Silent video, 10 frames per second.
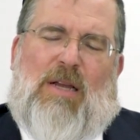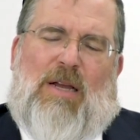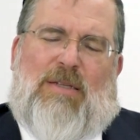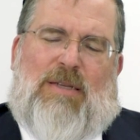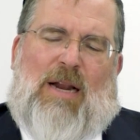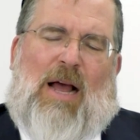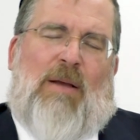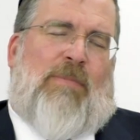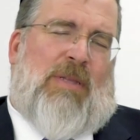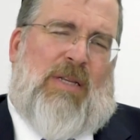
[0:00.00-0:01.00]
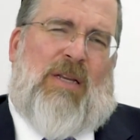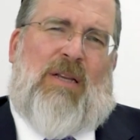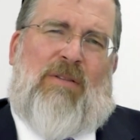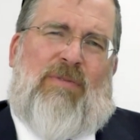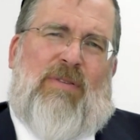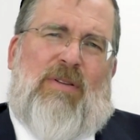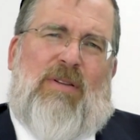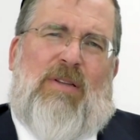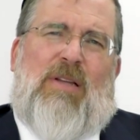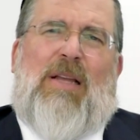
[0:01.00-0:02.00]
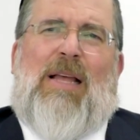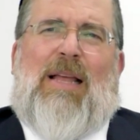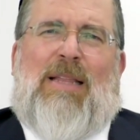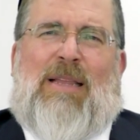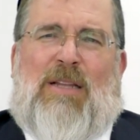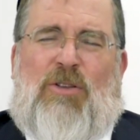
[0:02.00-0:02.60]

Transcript: I said, I believe that